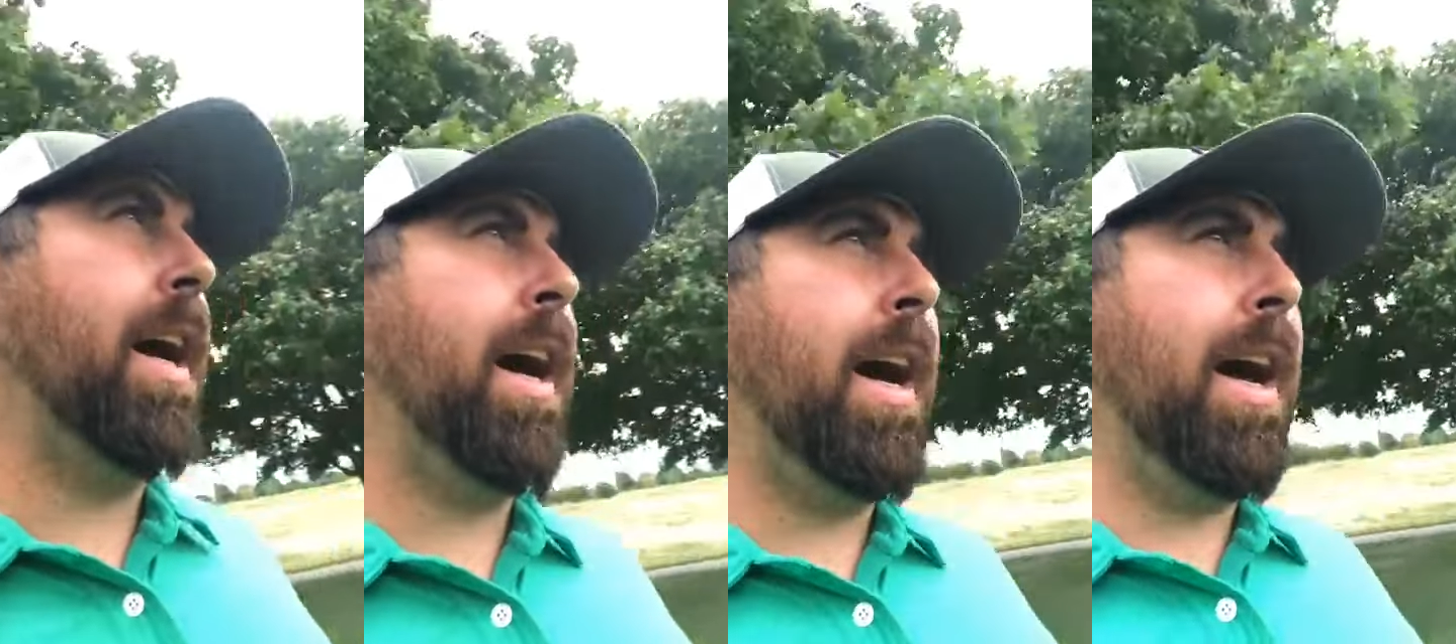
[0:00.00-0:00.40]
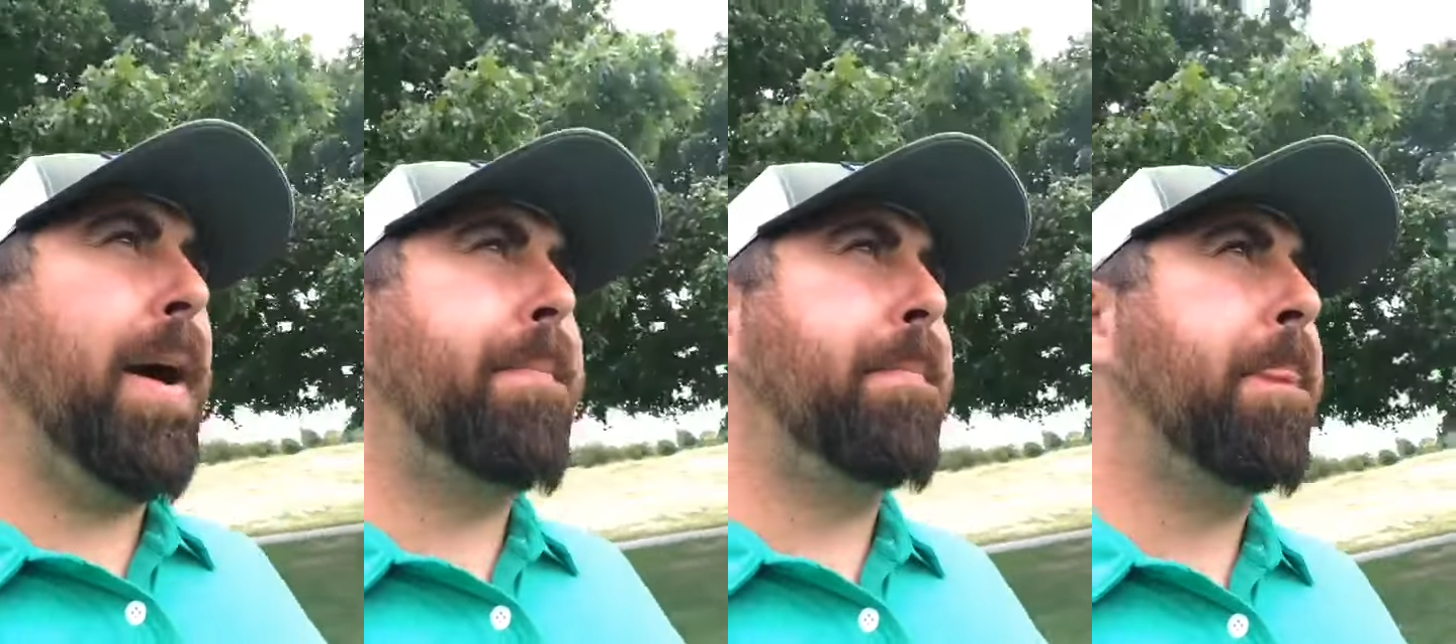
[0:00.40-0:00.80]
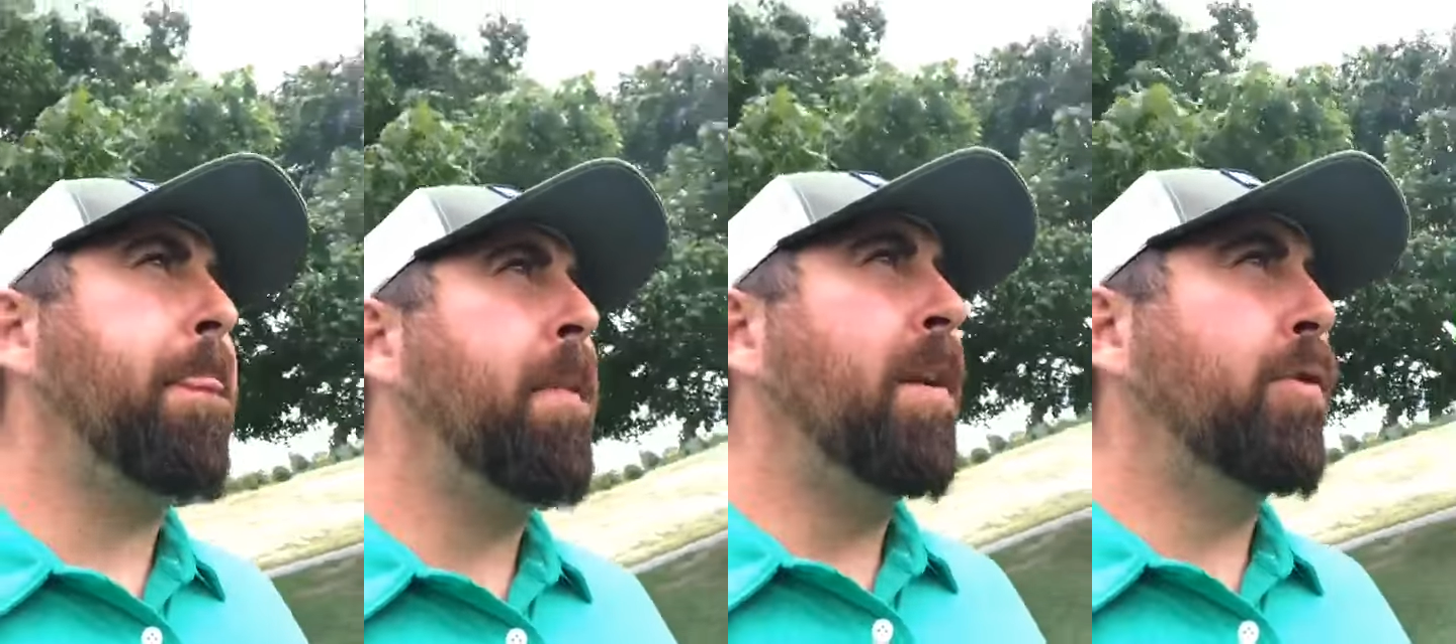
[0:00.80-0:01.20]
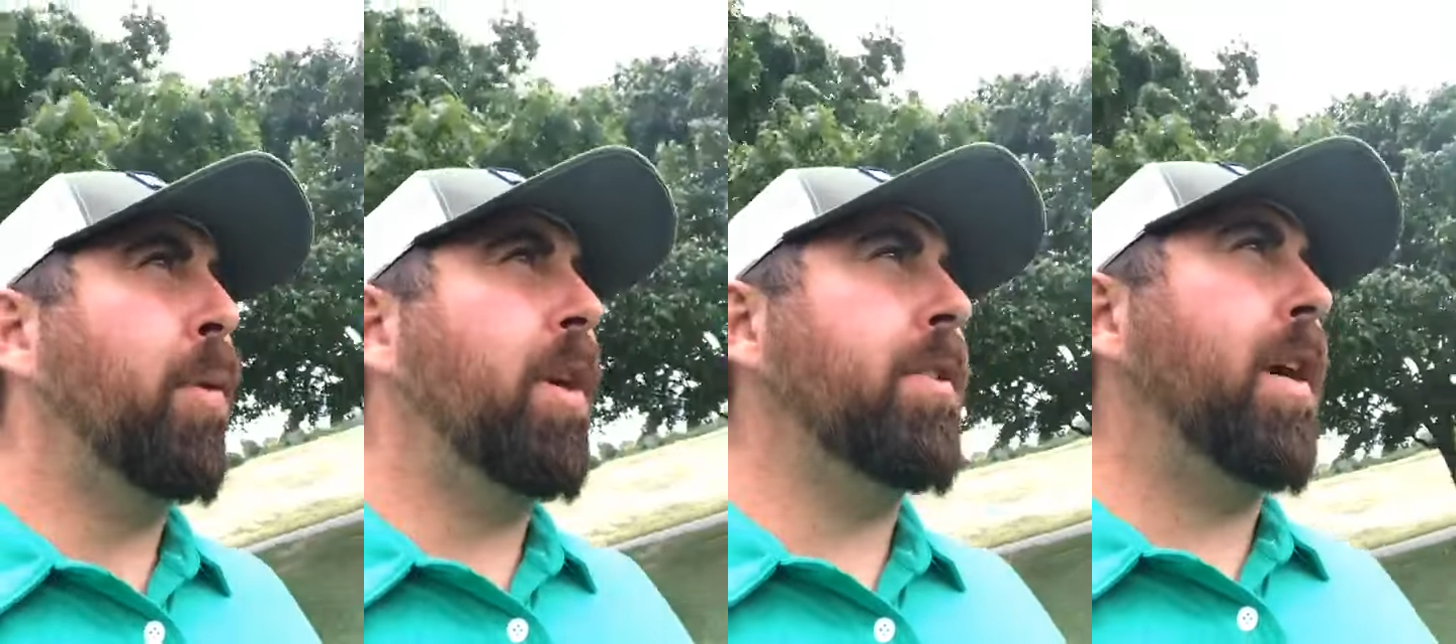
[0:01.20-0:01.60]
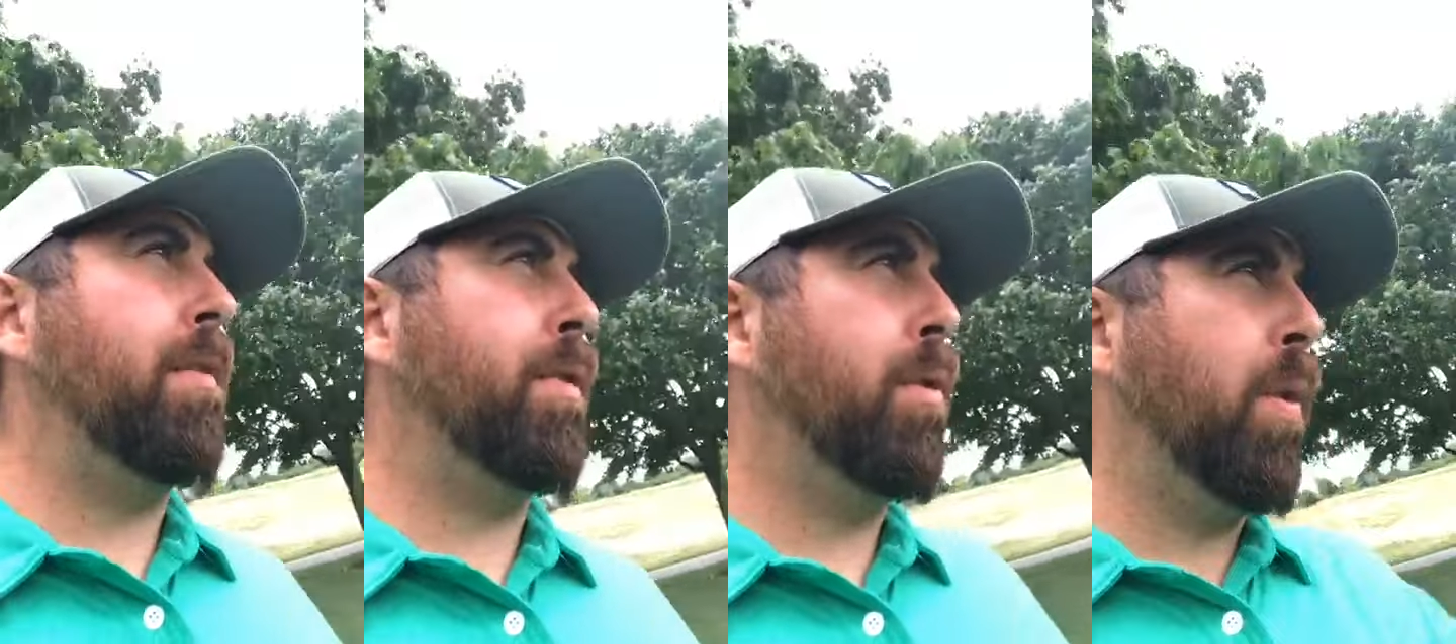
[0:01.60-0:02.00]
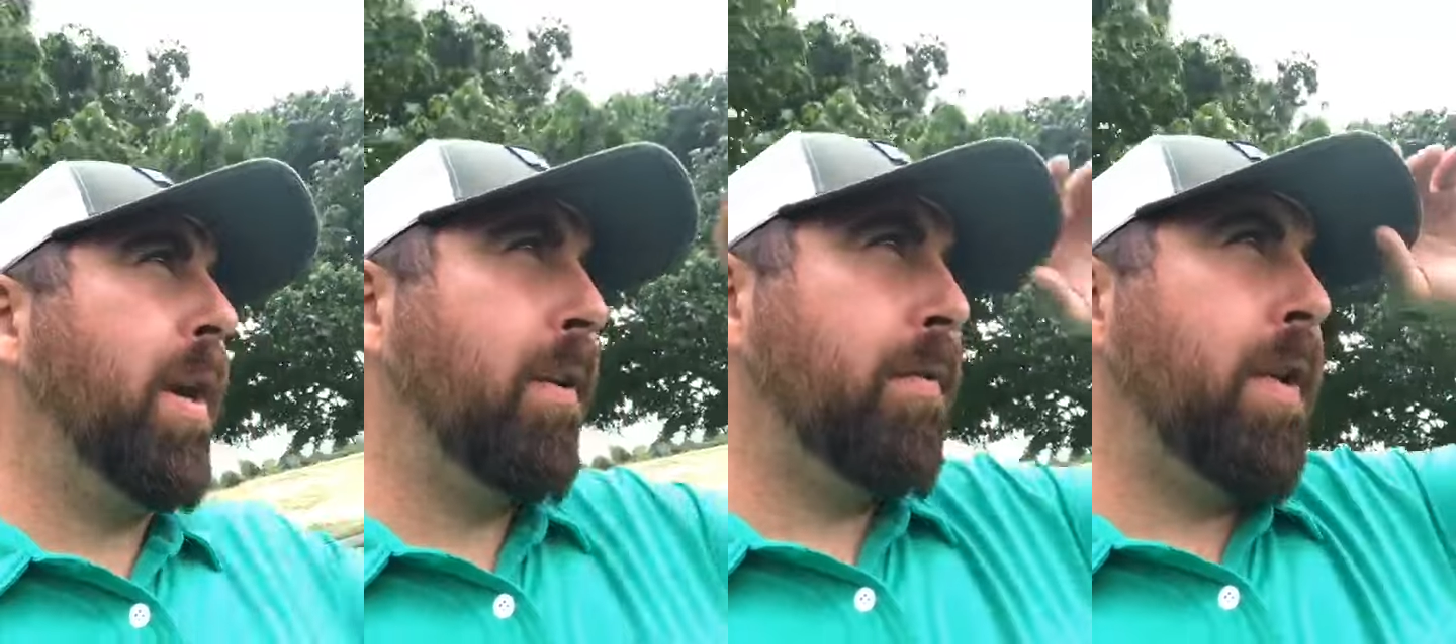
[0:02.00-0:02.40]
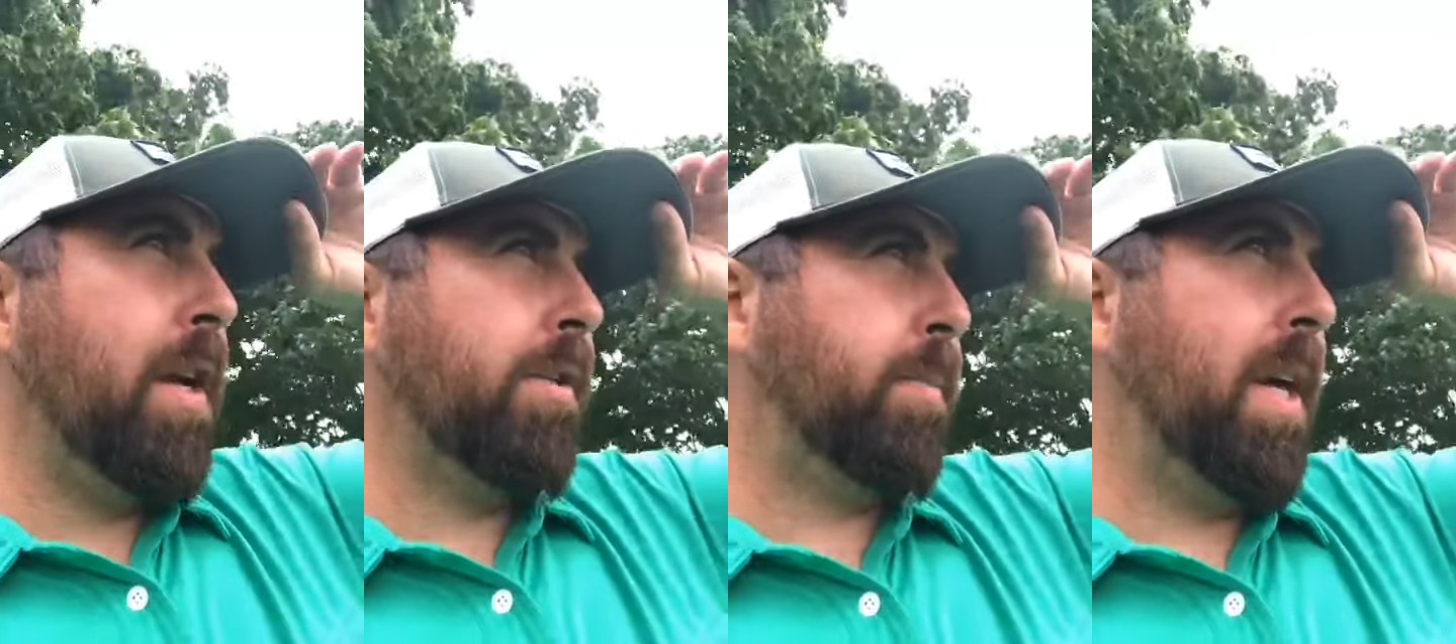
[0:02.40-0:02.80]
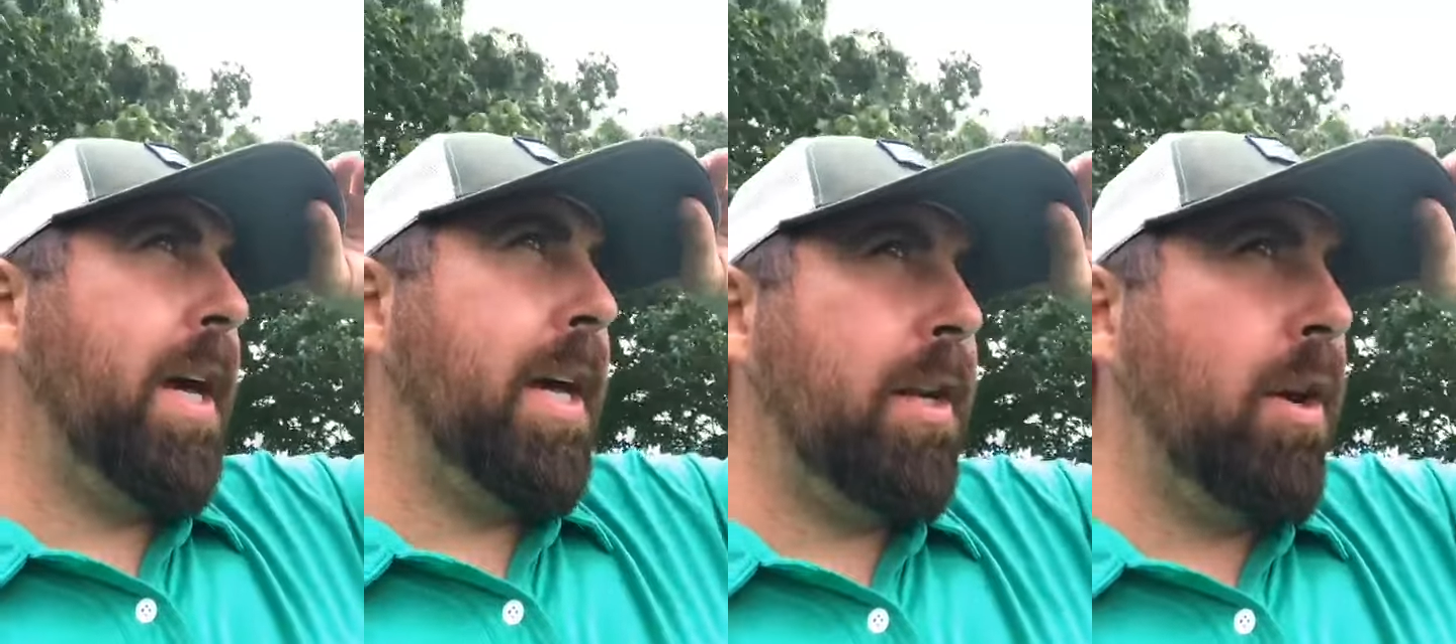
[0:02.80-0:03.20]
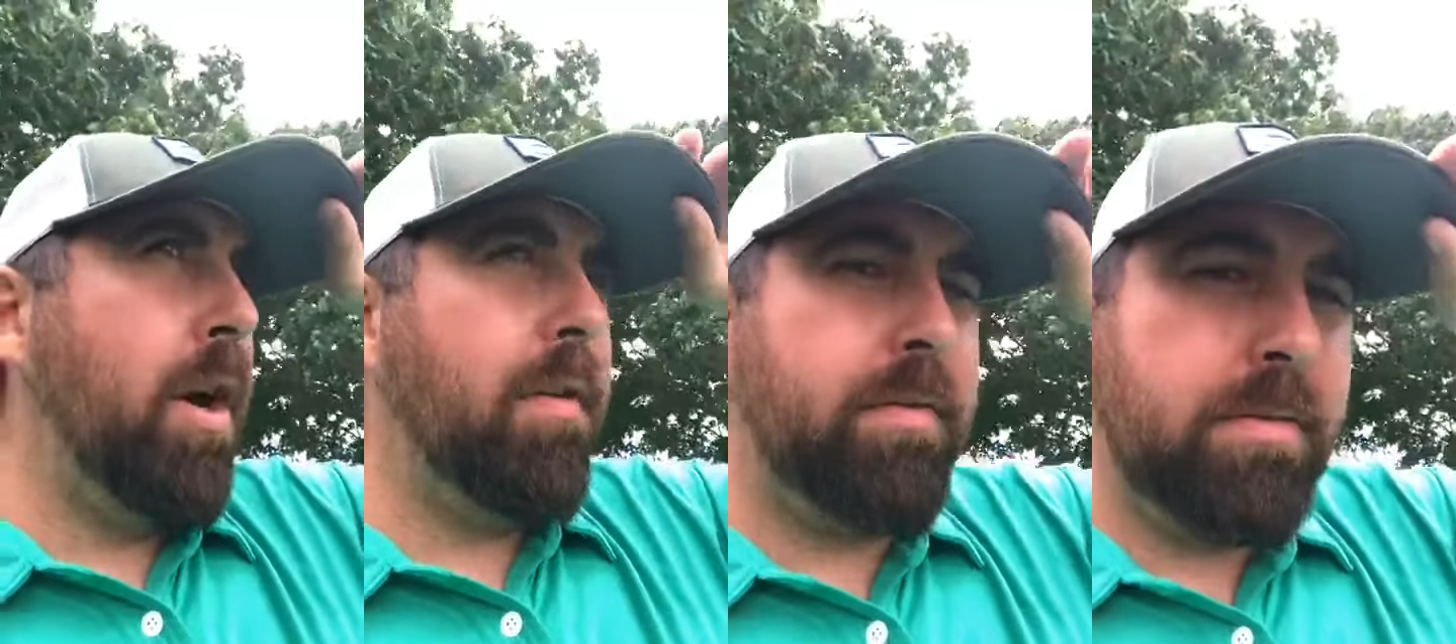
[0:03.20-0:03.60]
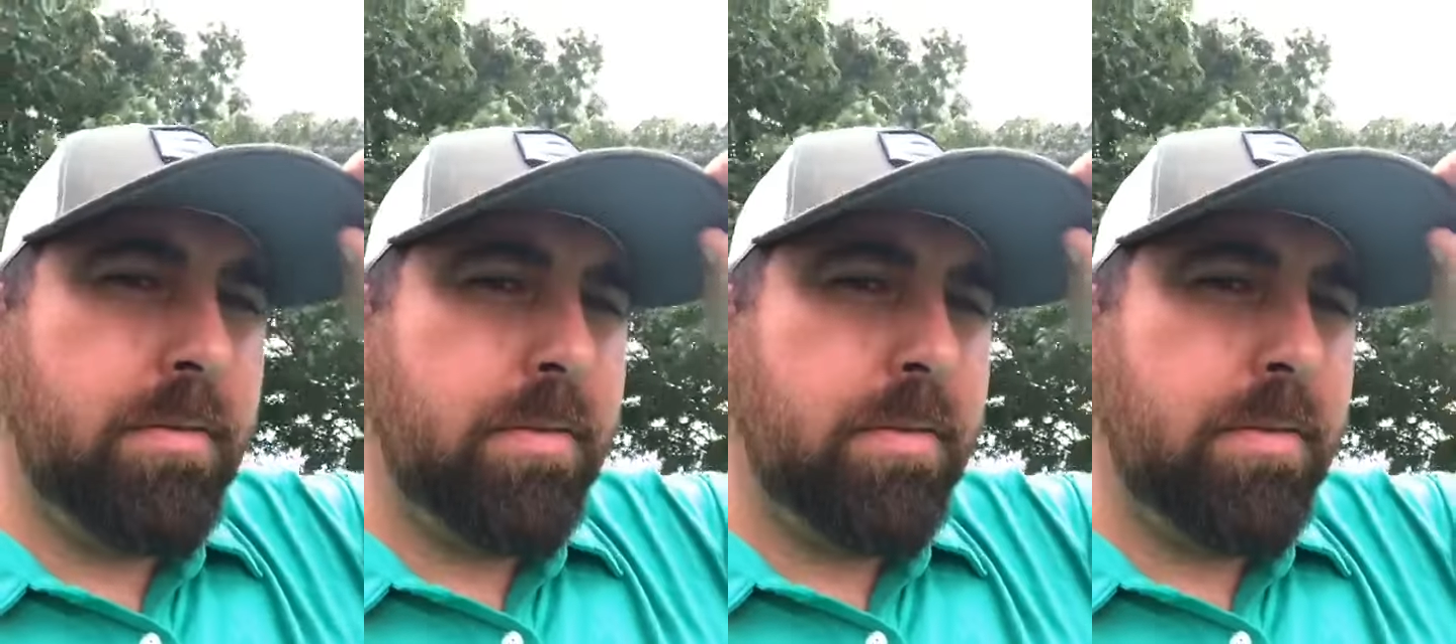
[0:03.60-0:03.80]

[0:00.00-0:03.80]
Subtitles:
So I want to talk real quick. It's funny, I was playing golf.